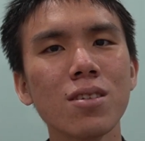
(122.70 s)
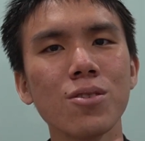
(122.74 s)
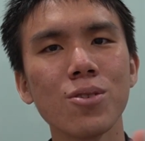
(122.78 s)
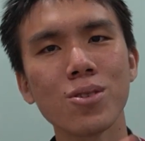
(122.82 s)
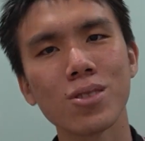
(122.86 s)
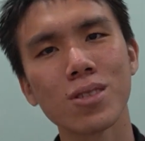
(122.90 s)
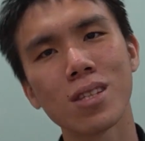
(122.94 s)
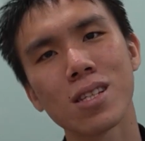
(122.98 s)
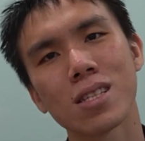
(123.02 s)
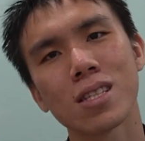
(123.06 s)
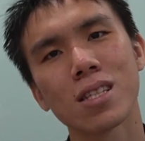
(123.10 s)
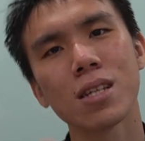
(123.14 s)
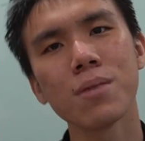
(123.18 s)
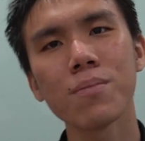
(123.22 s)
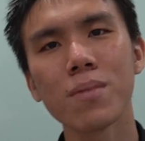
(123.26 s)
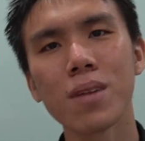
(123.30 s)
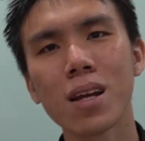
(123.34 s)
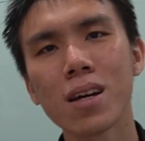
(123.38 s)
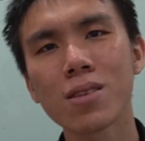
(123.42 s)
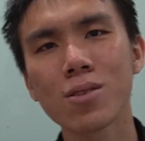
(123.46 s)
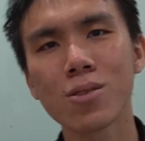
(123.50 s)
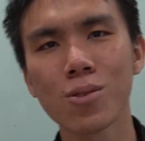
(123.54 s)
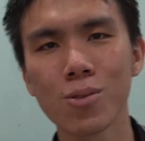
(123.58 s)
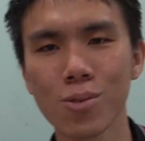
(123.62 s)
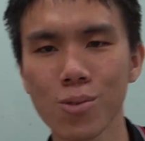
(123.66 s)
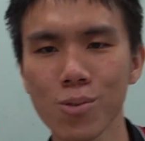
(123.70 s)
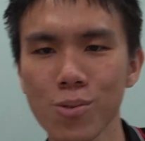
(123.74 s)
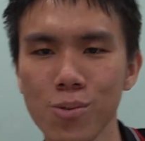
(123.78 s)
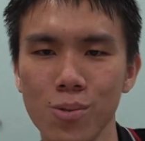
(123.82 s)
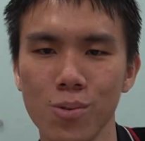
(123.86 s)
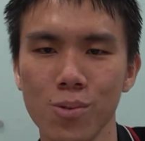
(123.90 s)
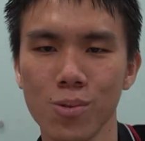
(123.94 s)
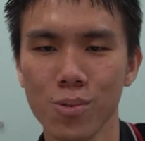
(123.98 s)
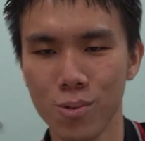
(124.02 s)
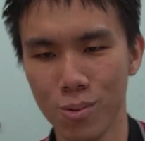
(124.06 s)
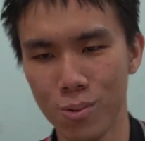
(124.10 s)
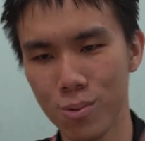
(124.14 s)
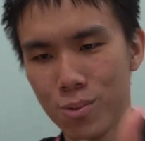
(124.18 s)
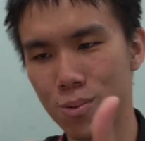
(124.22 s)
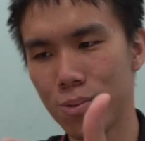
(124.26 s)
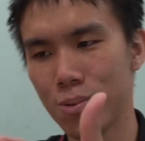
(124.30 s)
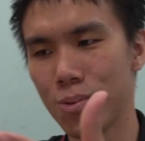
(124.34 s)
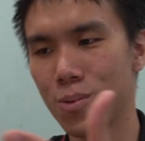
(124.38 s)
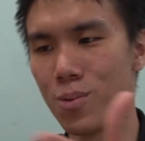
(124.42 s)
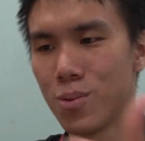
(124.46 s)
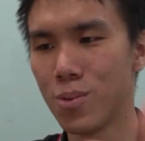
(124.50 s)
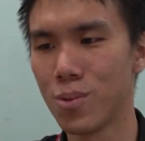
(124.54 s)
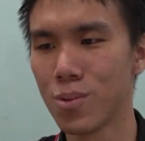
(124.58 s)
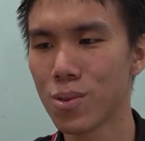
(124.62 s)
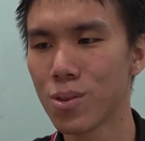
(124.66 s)
used the same luck
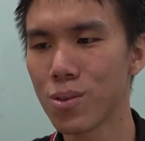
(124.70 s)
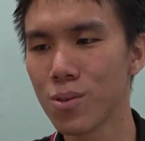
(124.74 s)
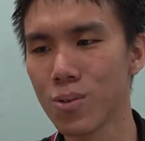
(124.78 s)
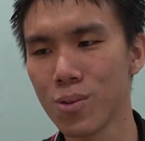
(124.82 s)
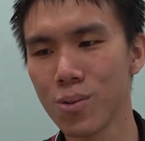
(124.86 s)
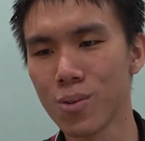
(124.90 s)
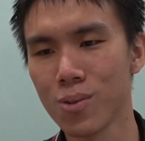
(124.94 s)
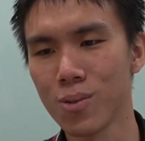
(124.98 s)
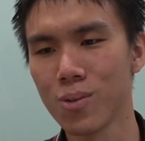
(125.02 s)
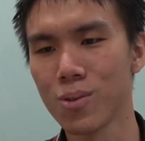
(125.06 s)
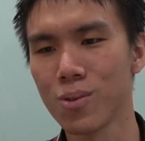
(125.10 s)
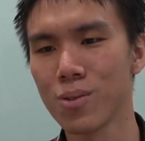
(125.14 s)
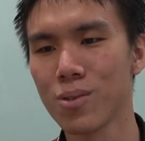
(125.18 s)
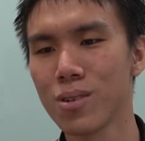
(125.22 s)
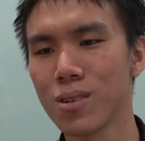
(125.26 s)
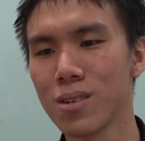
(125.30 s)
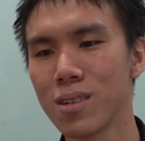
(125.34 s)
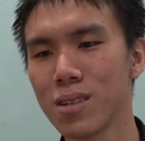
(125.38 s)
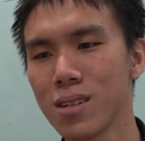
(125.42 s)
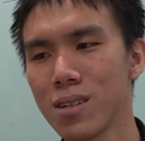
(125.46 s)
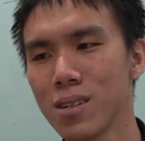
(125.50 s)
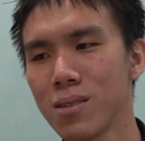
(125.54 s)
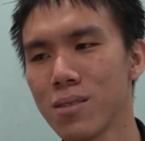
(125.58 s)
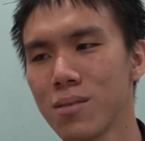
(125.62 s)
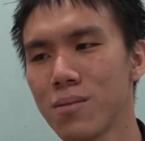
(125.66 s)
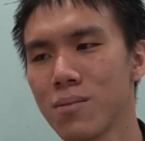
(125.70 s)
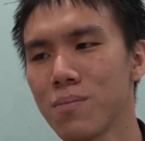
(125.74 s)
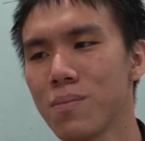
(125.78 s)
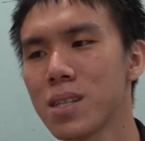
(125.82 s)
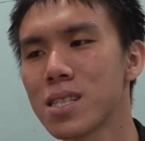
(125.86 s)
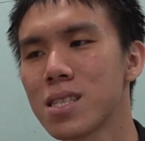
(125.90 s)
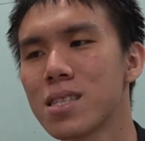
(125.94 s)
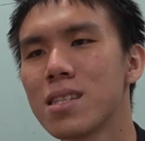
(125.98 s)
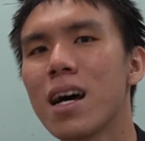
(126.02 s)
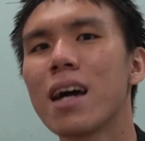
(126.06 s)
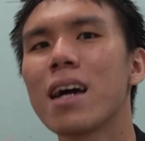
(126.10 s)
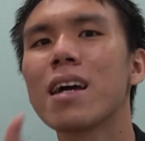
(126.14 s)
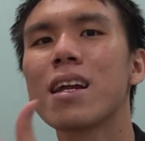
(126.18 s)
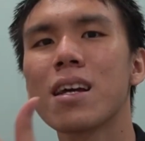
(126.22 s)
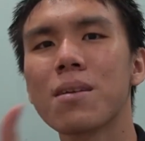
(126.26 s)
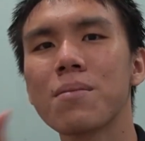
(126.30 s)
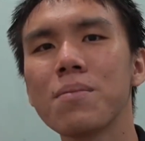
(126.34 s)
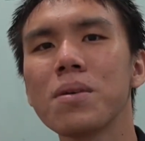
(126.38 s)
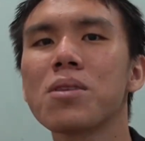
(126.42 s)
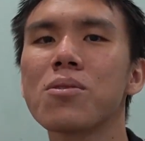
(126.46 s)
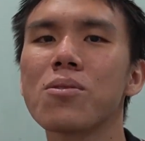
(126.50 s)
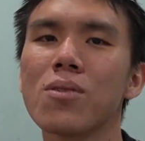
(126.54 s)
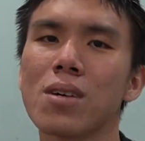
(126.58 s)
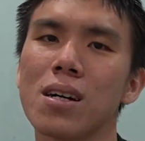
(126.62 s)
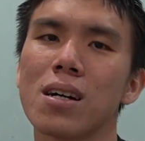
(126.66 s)
to misdirect me
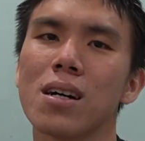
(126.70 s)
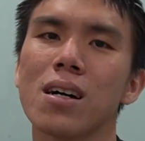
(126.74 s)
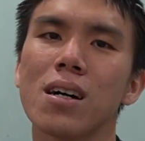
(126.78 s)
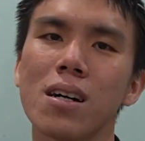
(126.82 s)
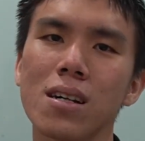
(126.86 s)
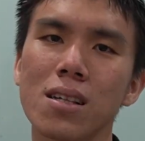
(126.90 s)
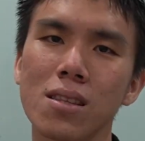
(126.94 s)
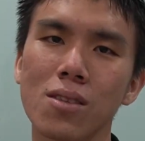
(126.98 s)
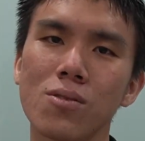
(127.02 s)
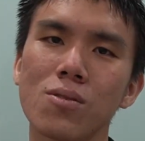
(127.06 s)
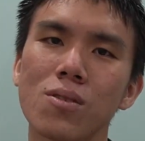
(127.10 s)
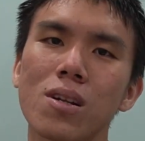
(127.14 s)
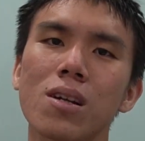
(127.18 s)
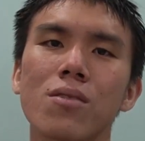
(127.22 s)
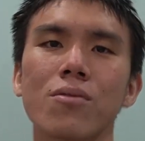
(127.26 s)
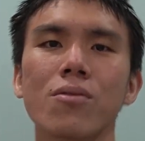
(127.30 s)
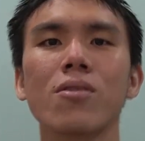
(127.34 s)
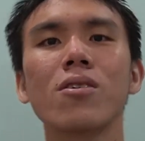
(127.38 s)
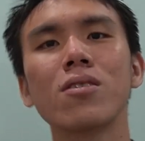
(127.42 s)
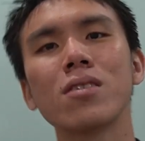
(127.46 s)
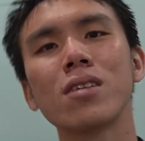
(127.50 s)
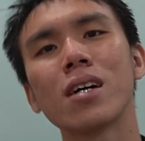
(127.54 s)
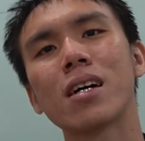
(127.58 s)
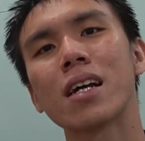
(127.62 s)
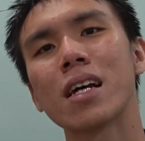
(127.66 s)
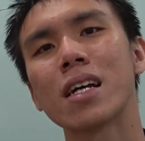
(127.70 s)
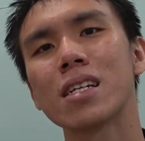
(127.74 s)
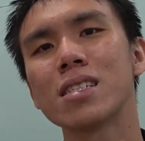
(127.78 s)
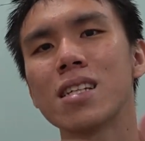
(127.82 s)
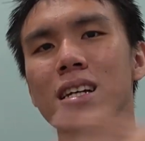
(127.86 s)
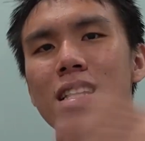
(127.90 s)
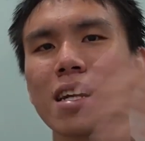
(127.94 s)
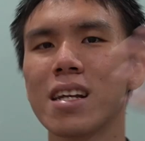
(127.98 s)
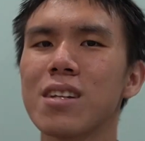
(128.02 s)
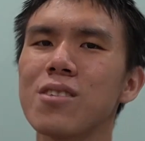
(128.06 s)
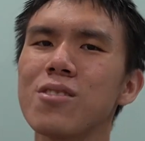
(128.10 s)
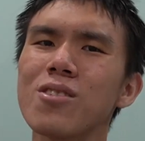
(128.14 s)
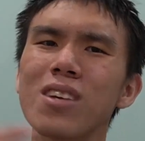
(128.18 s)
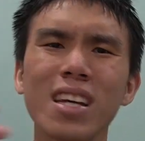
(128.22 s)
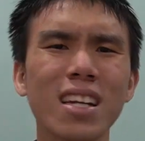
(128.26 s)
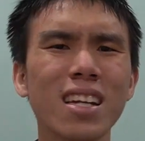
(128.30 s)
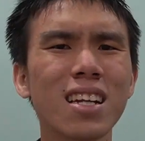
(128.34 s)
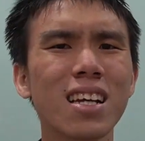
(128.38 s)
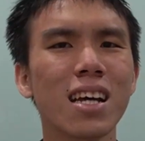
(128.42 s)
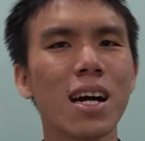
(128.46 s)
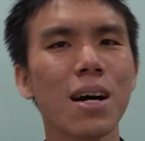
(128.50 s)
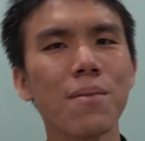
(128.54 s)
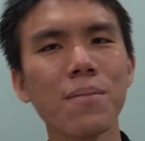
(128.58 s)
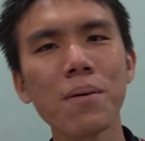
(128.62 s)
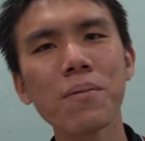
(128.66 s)
to the wrong direction, and you can
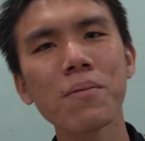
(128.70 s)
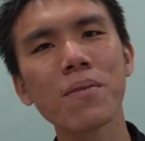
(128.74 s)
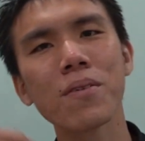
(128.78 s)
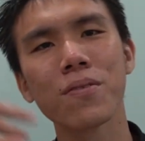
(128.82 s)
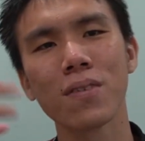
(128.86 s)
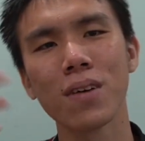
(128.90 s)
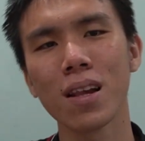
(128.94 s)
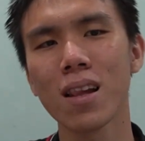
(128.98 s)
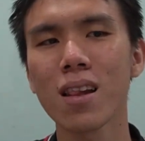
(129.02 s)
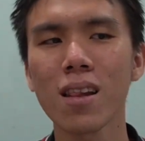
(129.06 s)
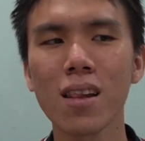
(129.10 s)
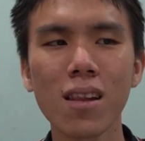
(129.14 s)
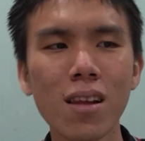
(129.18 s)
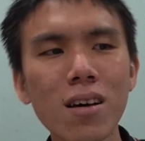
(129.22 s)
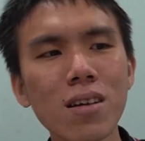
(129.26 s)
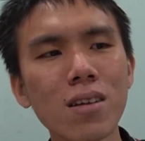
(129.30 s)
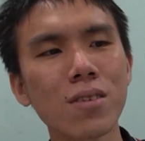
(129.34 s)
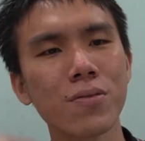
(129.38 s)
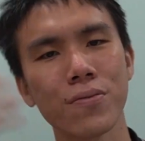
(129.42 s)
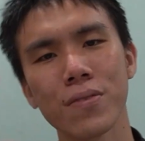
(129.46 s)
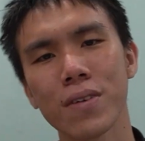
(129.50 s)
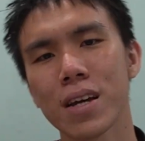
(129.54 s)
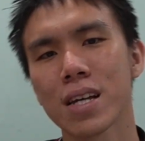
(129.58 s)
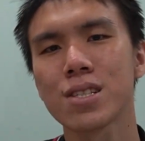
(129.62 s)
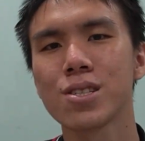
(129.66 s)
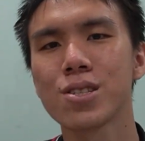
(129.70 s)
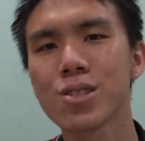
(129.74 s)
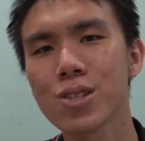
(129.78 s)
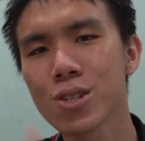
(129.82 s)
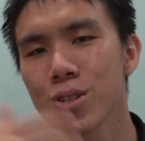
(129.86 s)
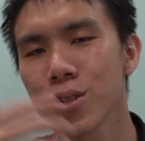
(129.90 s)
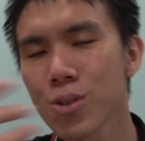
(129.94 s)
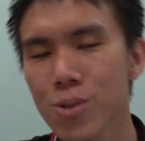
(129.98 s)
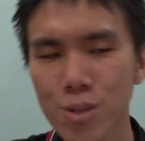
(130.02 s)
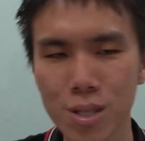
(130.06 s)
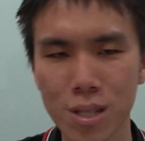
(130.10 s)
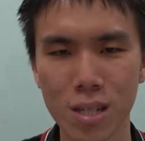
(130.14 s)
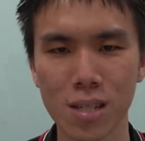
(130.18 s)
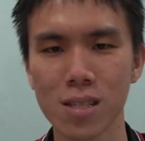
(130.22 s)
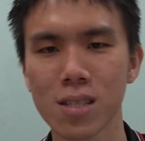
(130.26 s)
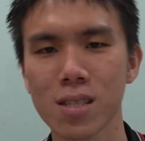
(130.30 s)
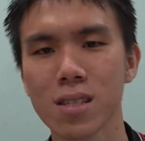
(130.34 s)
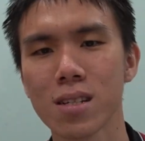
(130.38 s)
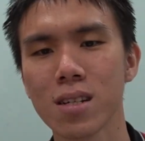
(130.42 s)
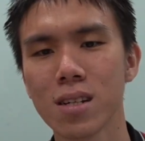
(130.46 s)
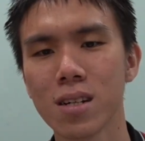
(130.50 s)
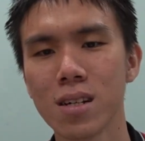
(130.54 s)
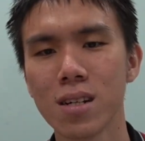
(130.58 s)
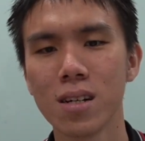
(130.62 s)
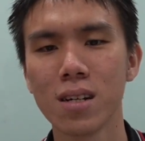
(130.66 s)
come up with a lot of excuses
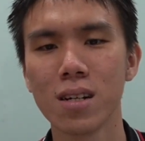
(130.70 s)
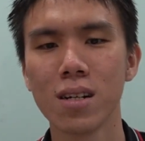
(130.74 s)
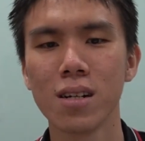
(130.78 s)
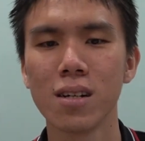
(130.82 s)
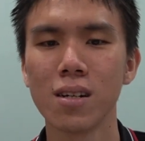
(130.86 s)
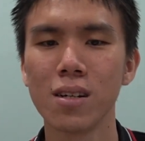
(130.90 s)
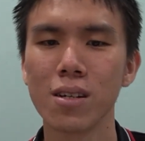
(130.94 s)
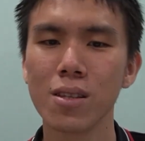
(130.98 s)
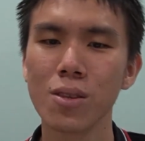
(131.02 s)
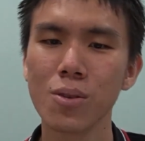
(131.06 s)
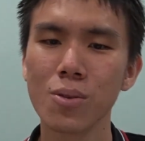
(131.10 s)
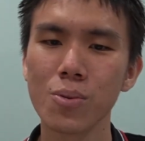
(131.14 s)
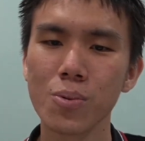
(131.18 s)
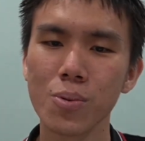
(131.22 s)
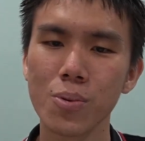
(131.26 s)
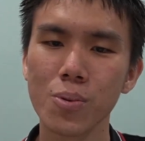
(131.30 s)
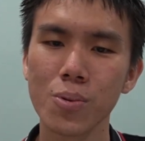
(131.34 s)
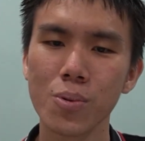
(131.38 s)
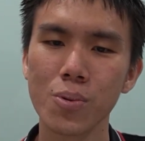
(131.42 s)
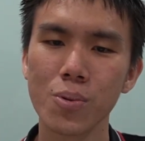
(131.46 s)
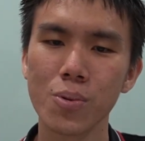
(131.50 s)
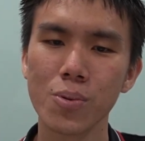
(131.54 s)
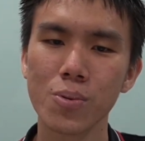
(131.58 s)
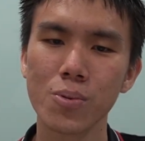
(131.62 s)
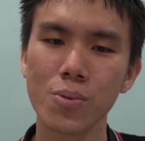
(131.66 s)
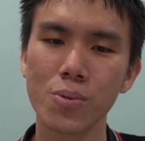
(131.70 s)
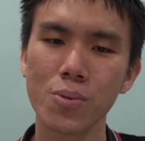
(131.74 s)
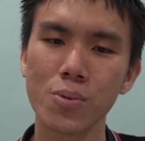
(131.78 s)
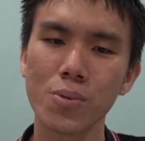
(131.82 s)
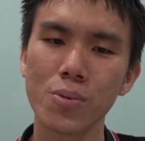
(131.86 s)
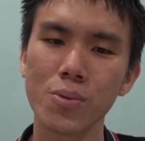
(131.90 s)
to